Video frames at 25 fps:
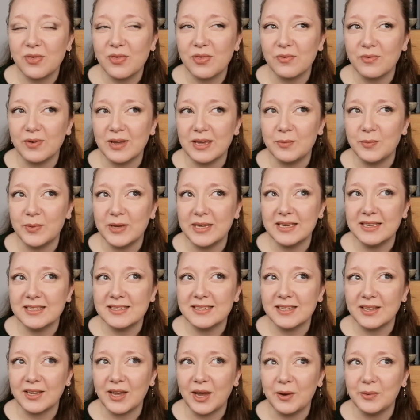3
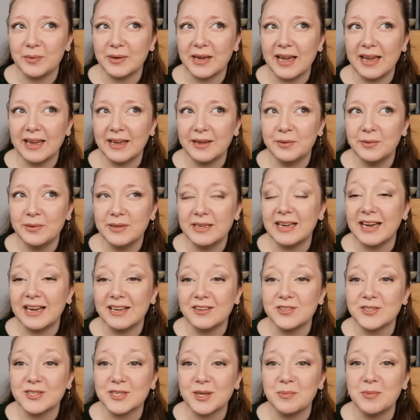weeks ago now.
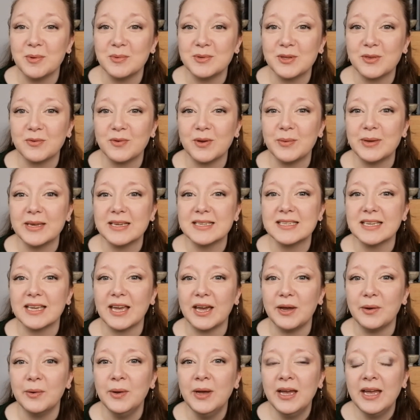Yeah, just coming up to 3 weeks
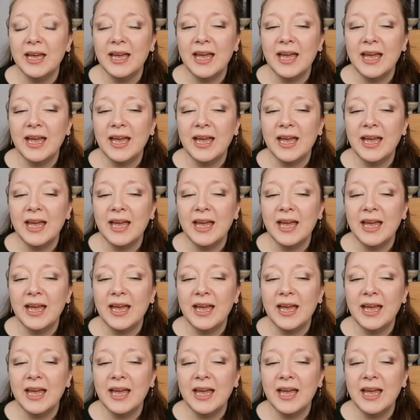ago.